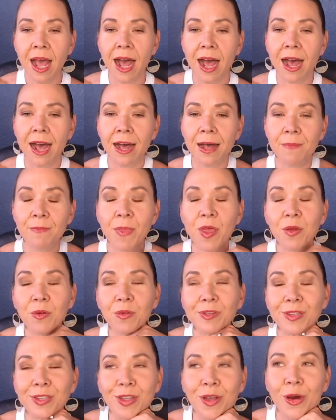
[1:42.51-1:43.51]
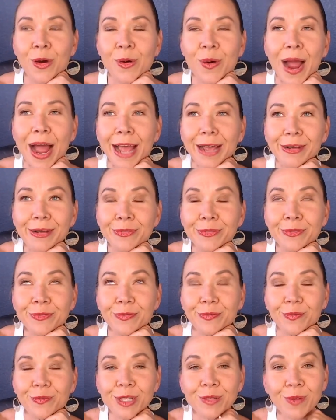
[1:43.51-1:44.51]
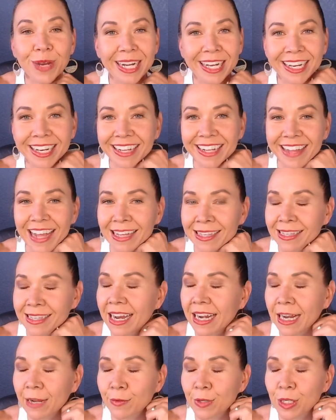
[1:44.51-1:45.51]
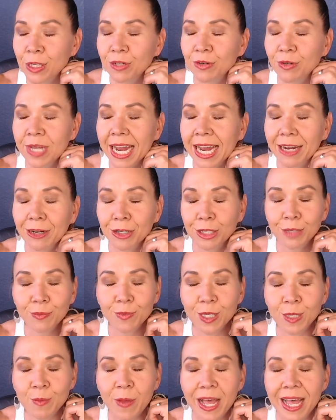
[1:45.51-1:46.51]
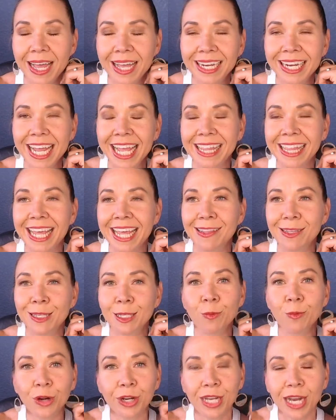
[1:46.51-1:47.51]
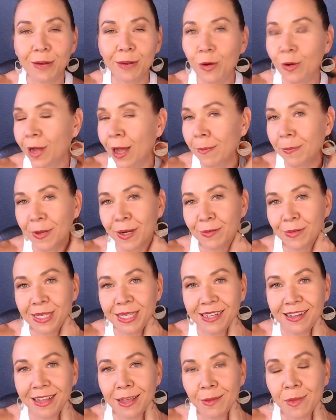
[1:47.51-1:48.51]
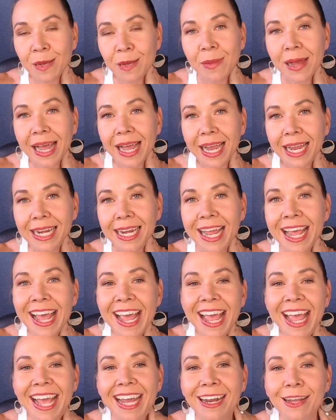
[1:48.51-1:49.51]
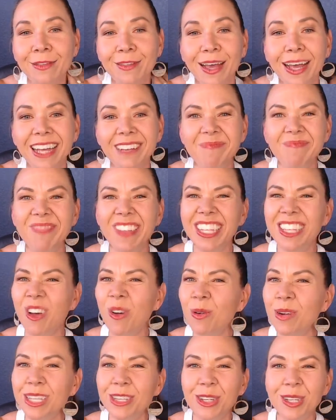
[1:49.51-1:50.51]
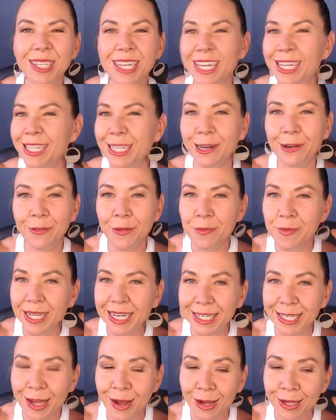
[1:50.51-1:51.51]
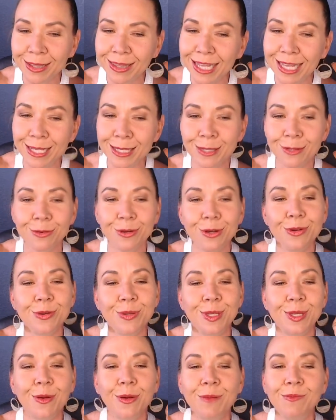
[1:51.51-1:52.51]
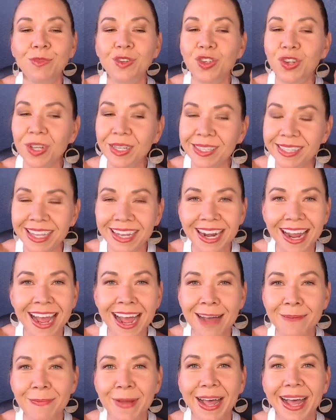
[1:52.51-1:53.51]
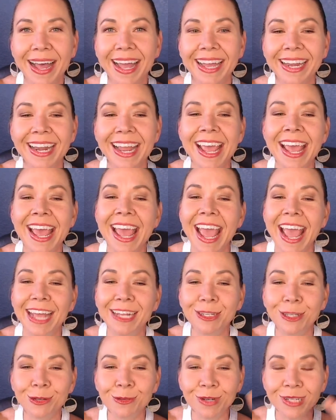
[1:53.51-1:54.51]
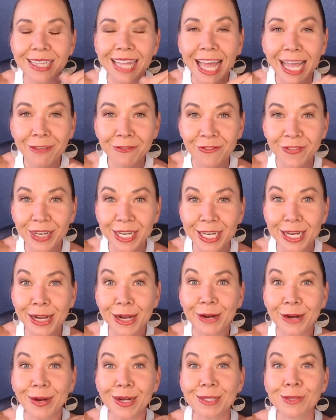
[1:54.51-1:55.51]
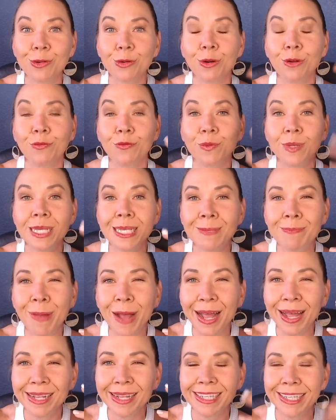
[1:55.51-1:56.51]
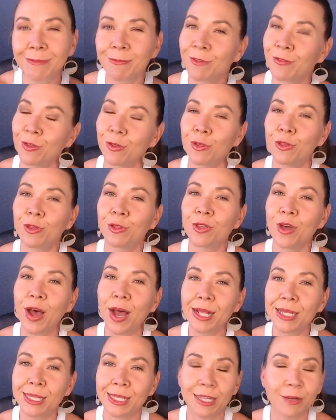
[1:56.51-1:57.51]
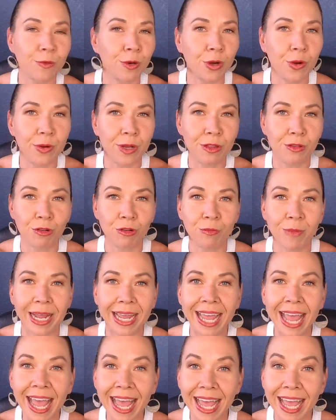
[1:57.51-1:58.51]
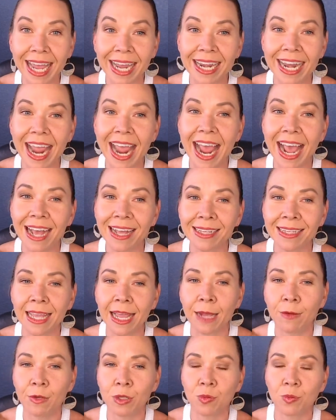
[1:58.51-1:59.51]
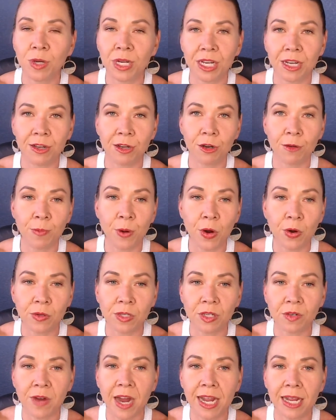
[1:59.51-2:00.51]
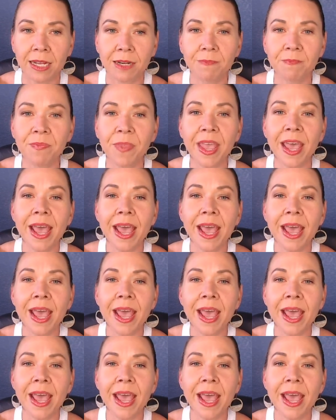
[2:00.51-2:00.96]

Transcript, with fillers: Um, so I was reading it last night. I was too tired to respond. And then this morning I woke up and it was still on my mind. And I thought, it's always just easier for me to talk things through. So I'm just going to hop on and do a live video and sort of respond some of the thoughts that were going through my head as I was reading your post, Ryan.